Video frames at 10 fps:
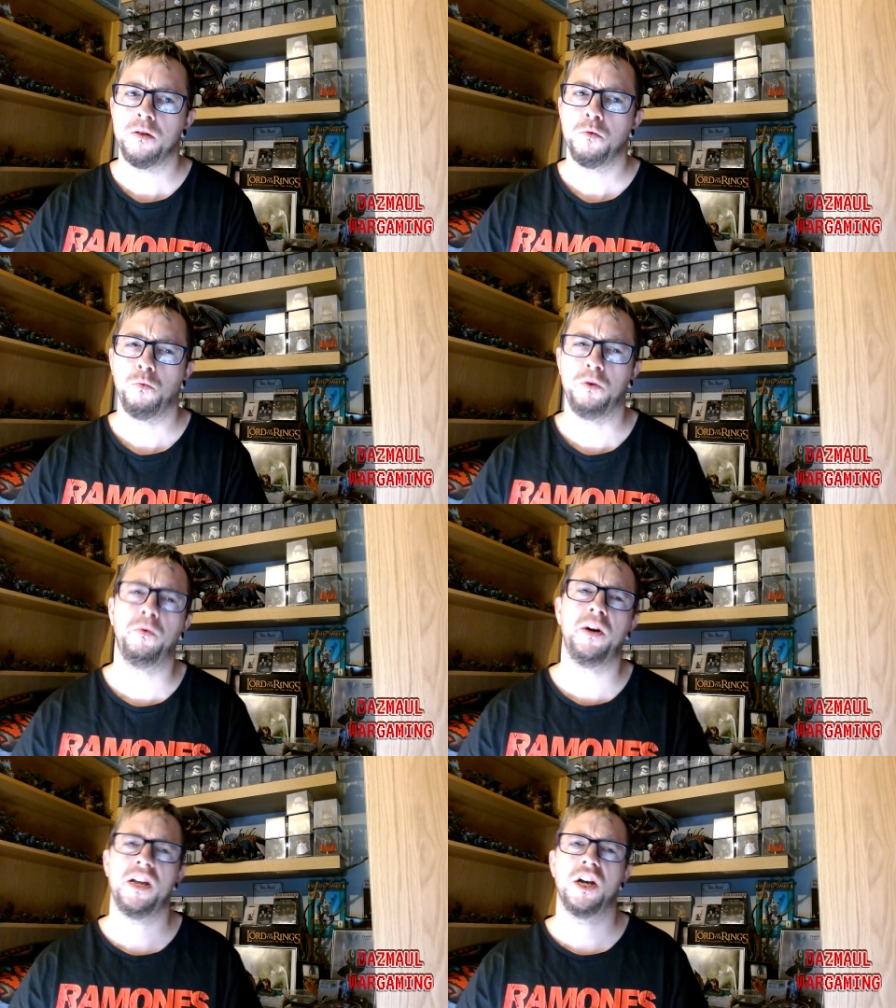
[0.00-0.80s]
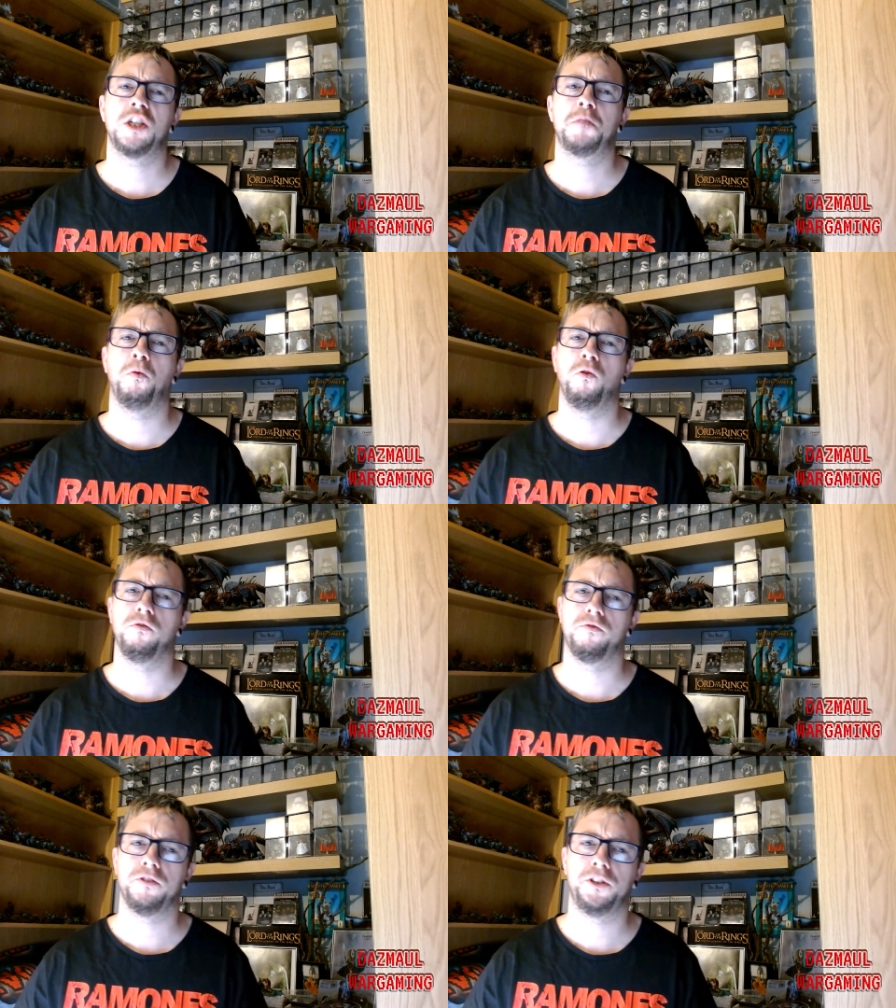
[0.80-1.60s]
We really are spoilt
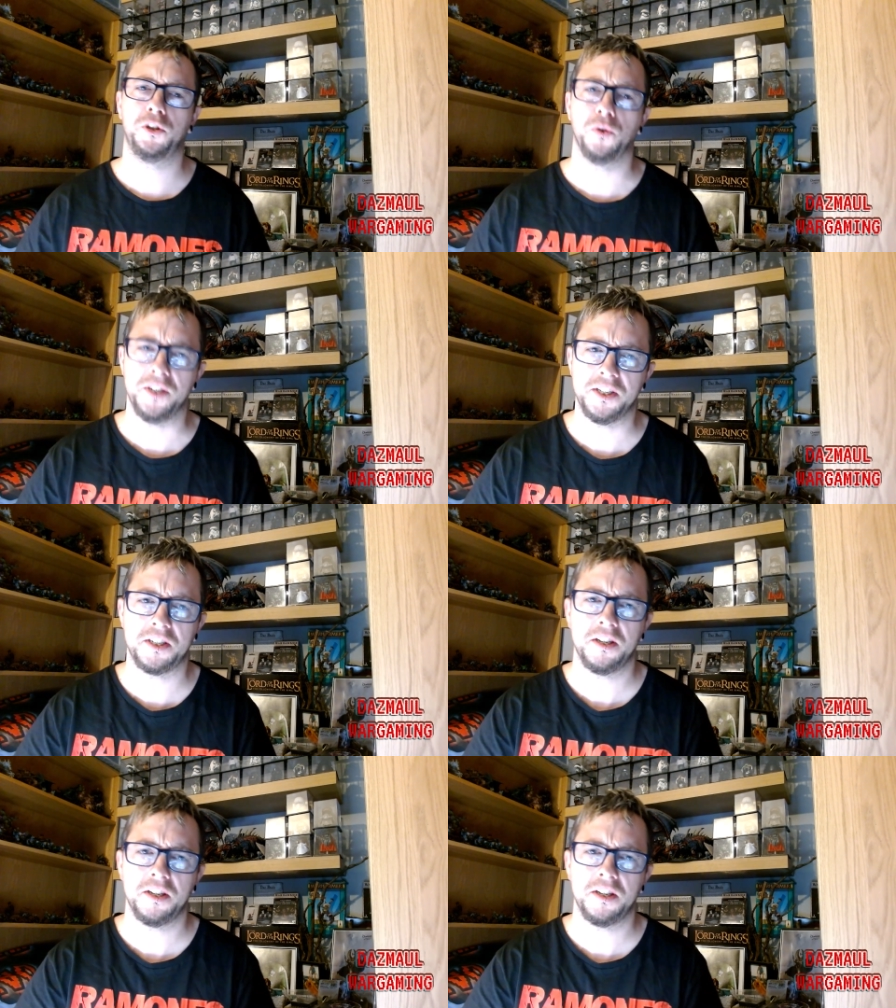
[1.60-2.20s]
for choice.